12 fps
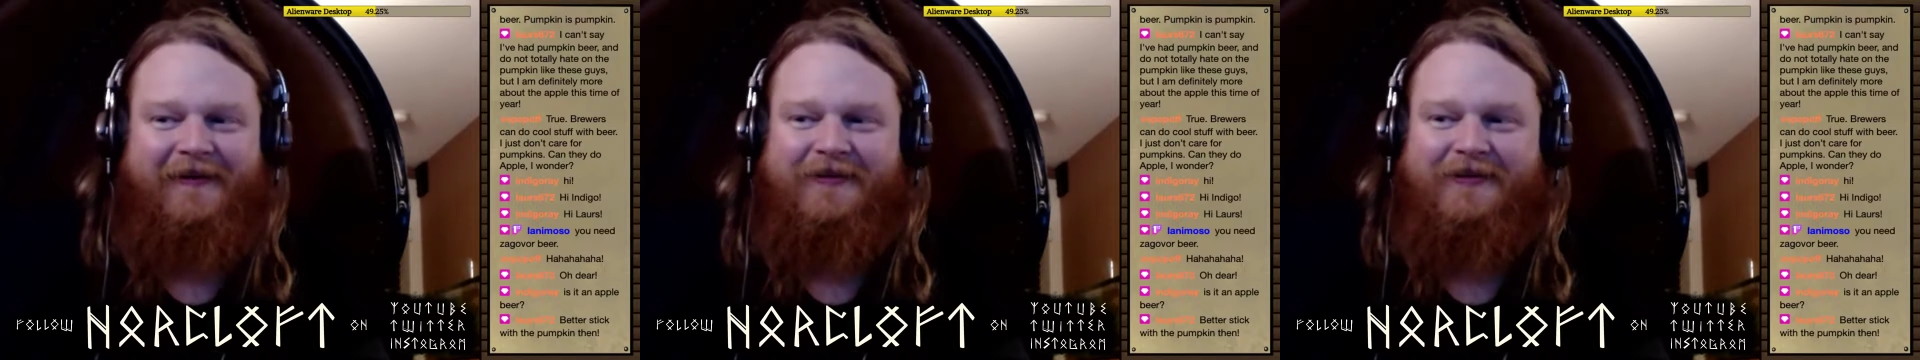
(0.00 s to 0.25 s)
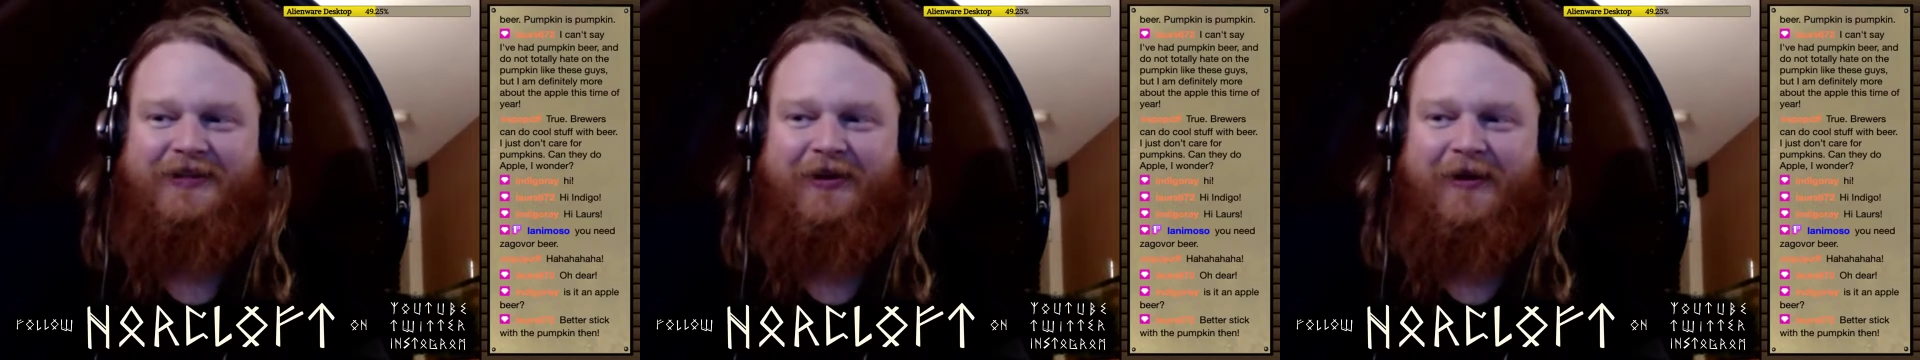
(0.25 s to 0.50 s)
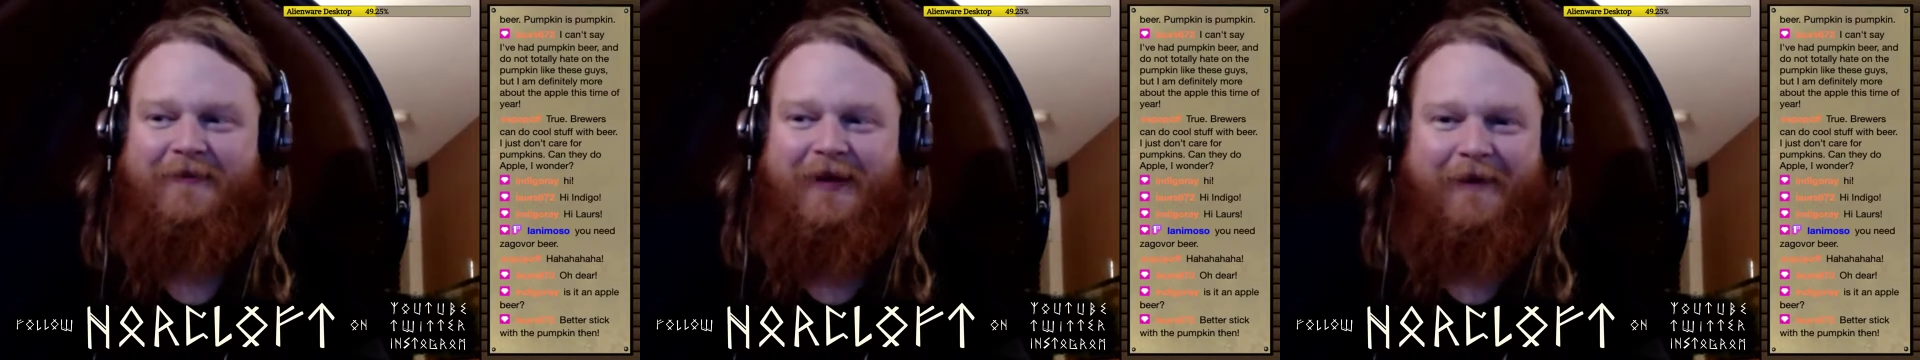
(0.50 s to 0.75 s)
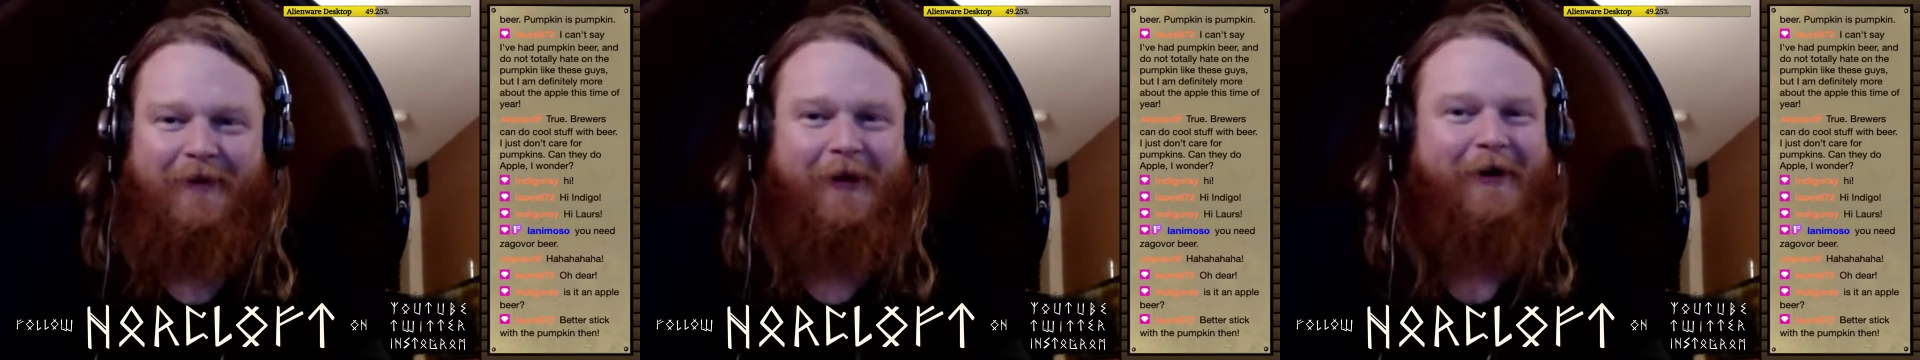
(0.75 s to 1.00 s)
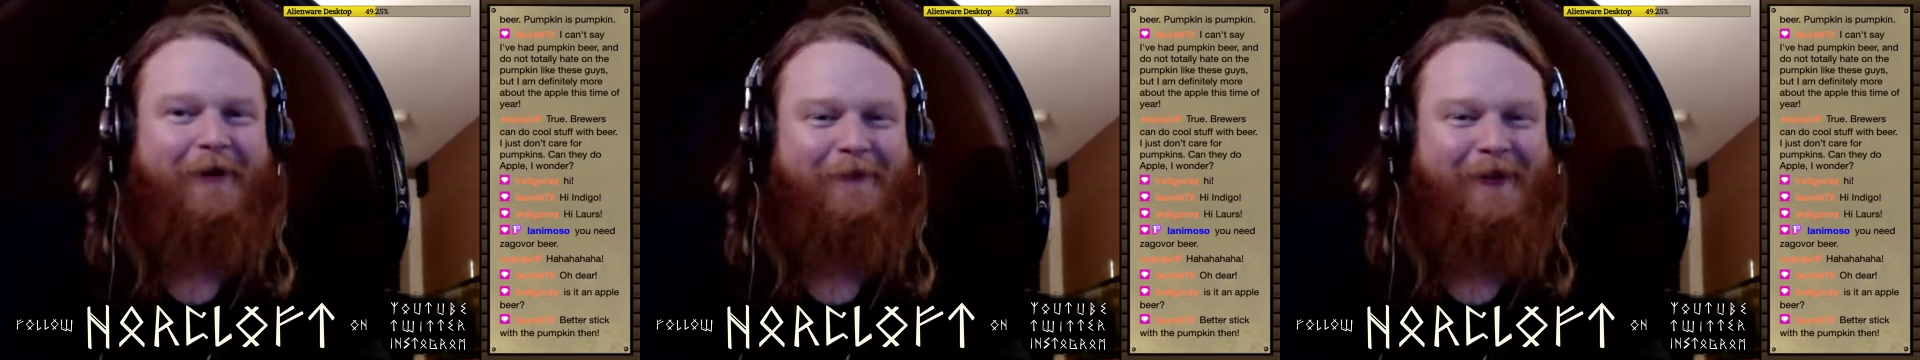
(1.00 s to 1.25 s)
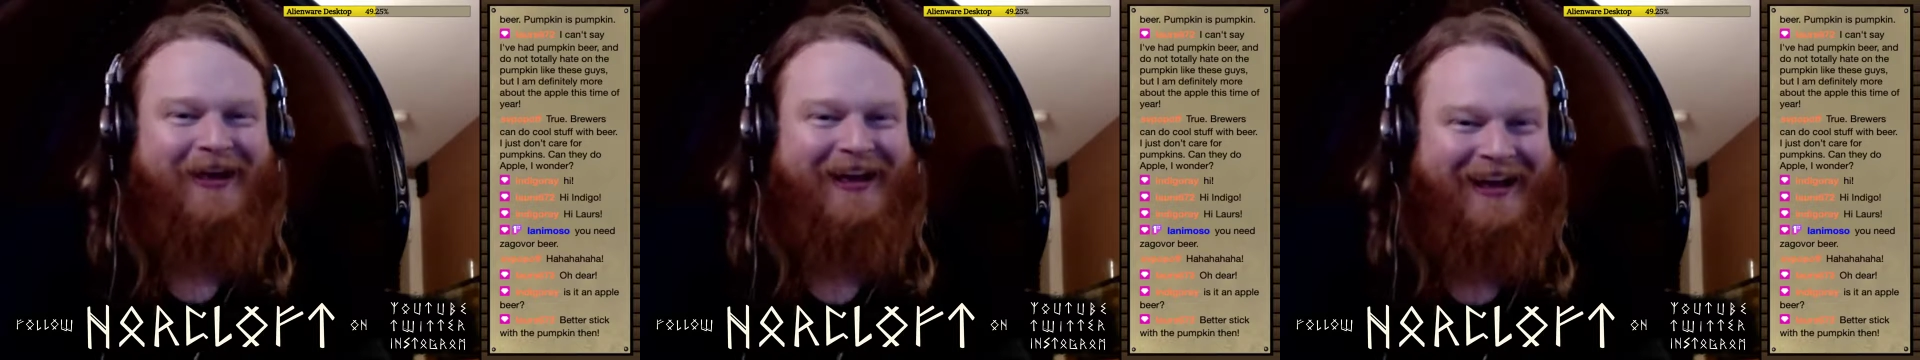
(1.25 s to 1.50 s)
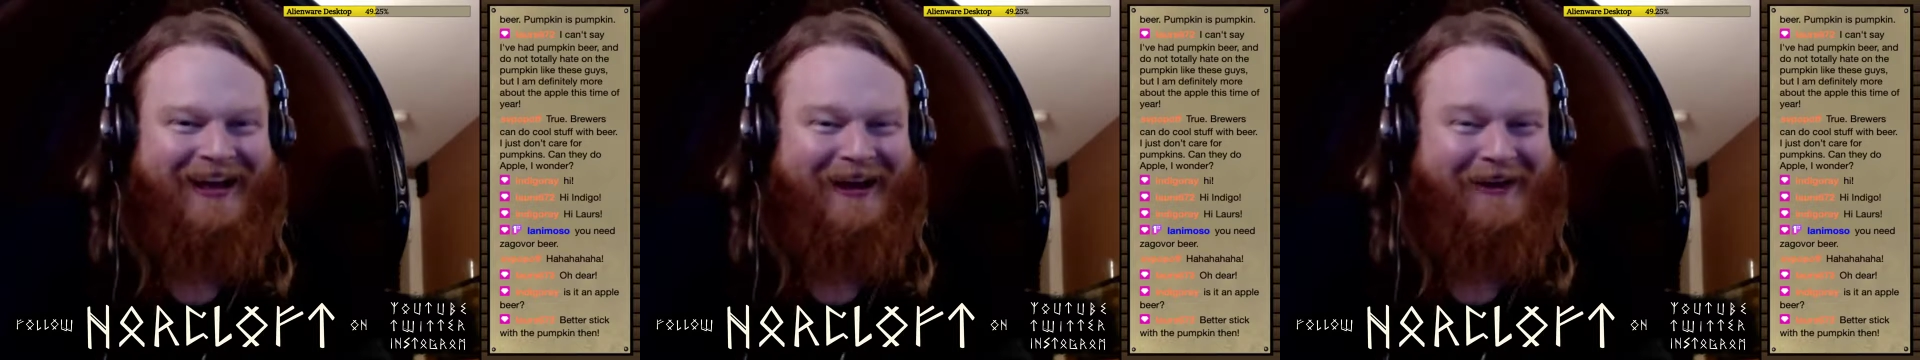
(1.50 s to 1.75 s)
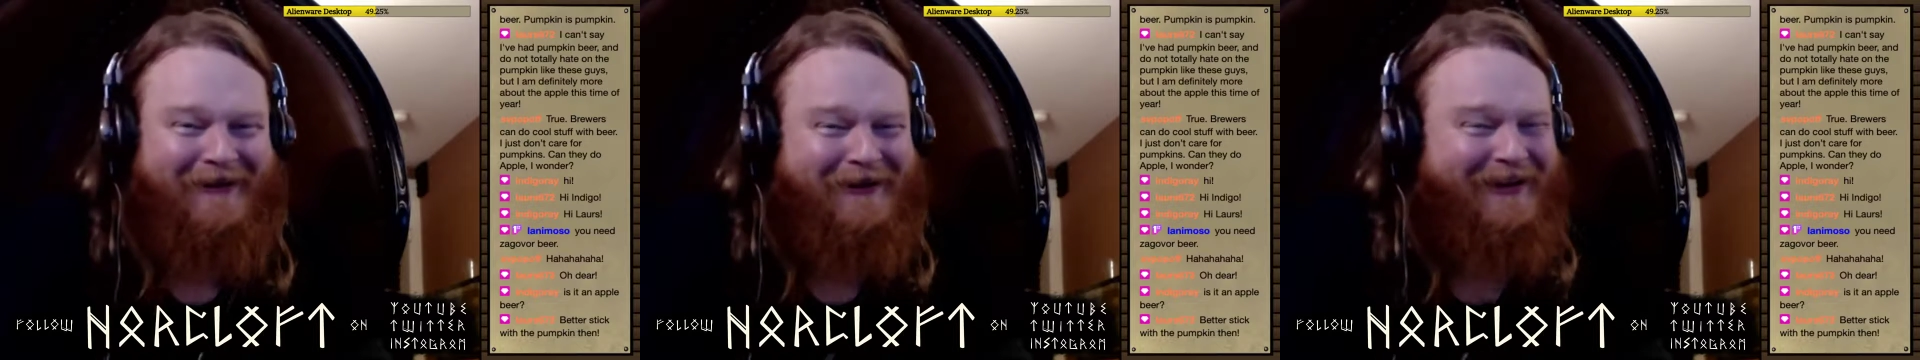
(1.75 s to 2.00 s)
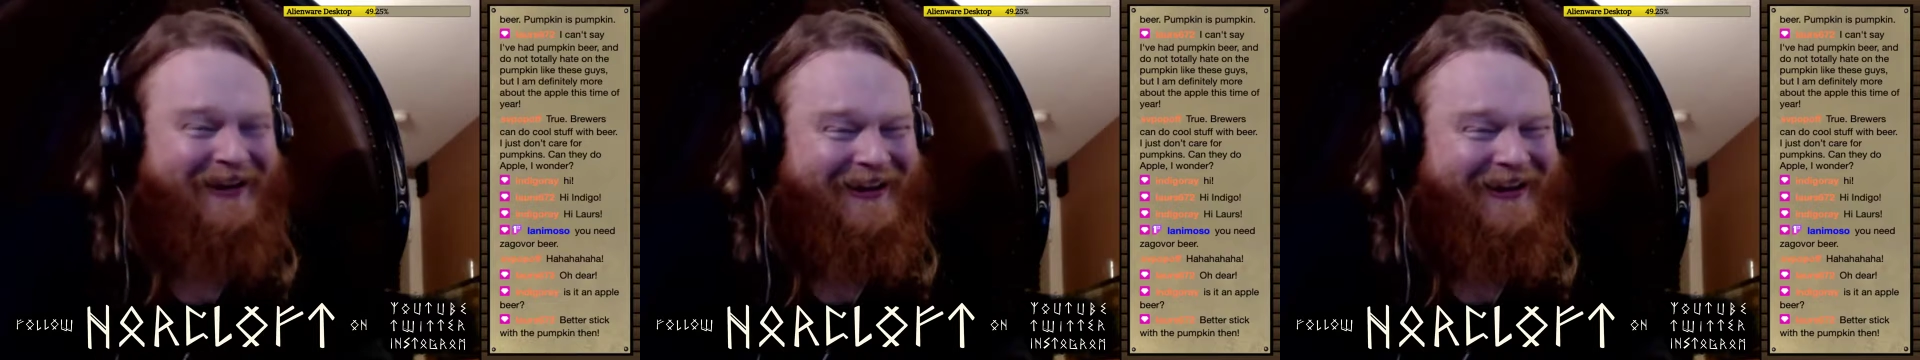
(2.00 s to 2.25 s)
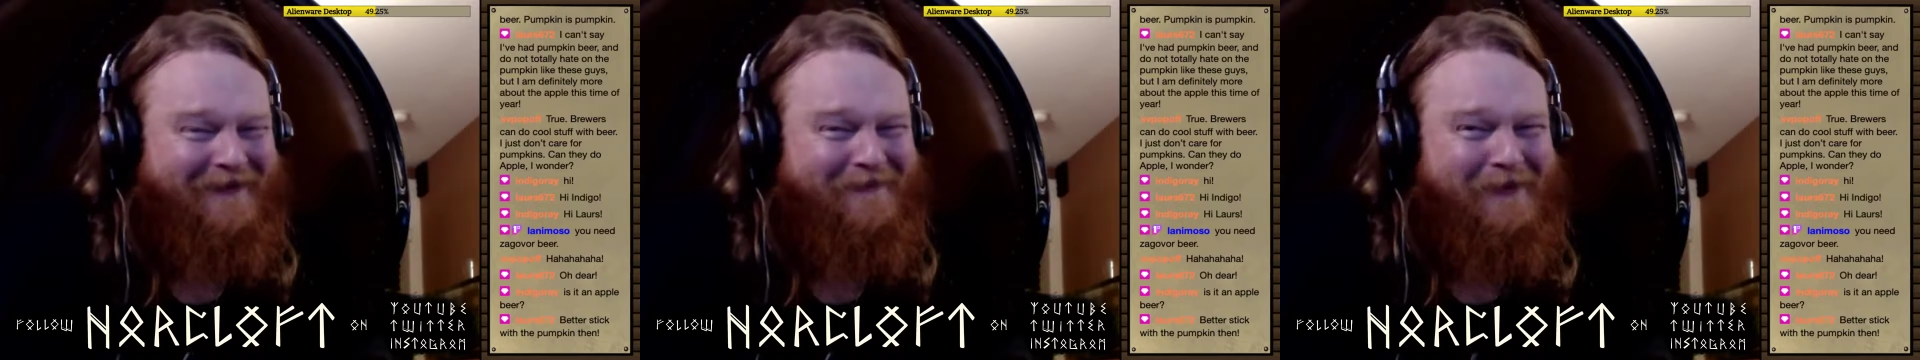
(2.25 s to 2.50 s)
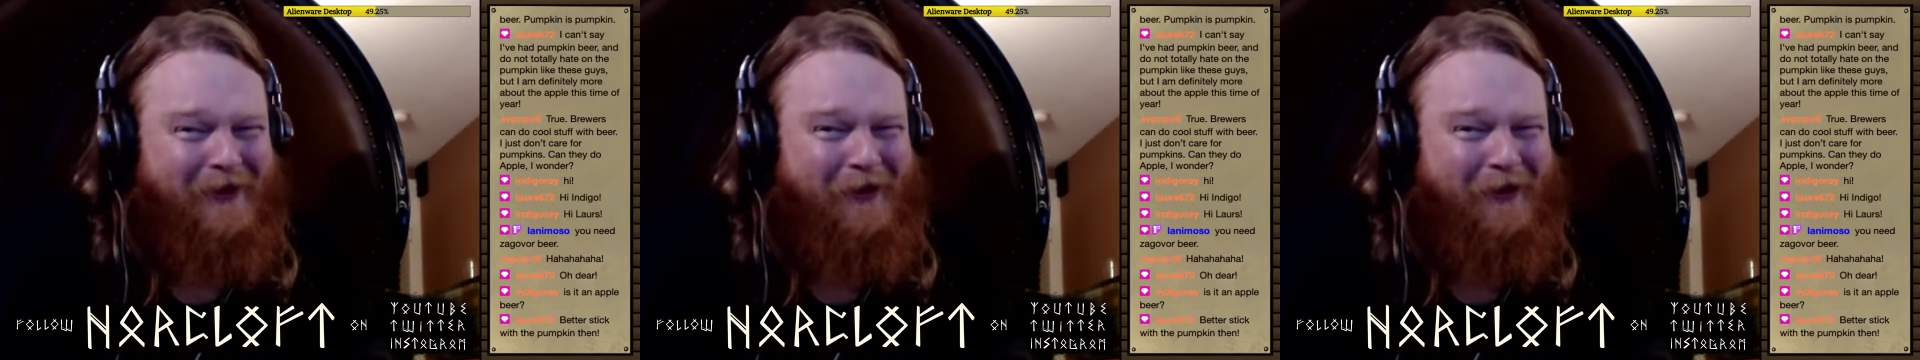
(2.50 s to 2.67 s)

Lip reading: So I'm hoping I'm